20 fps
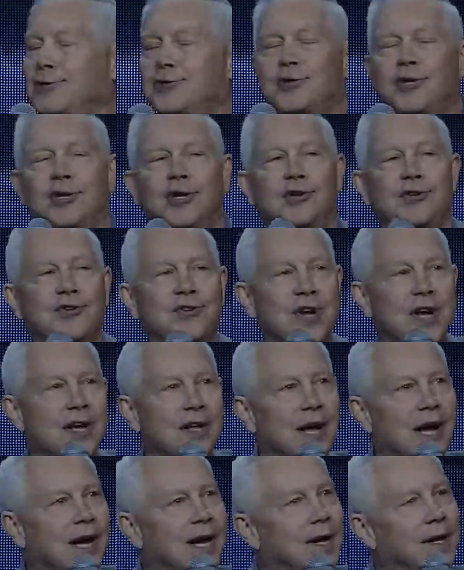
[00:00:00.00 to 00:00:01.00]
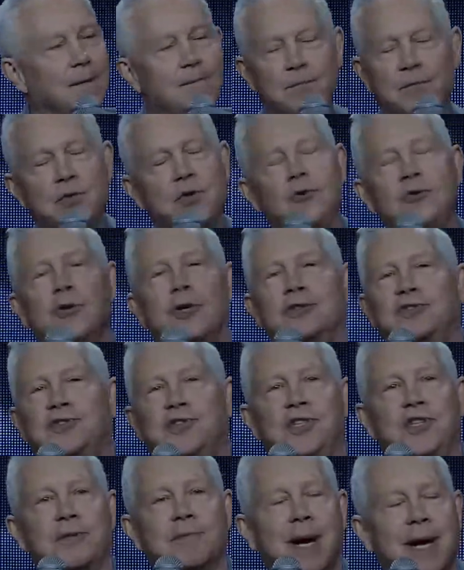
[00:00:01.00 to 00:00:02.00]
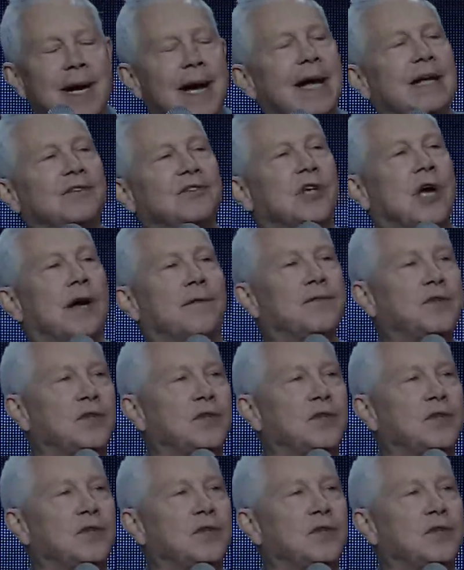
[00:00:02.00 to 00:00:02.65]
Church, kudos to you. My hat's off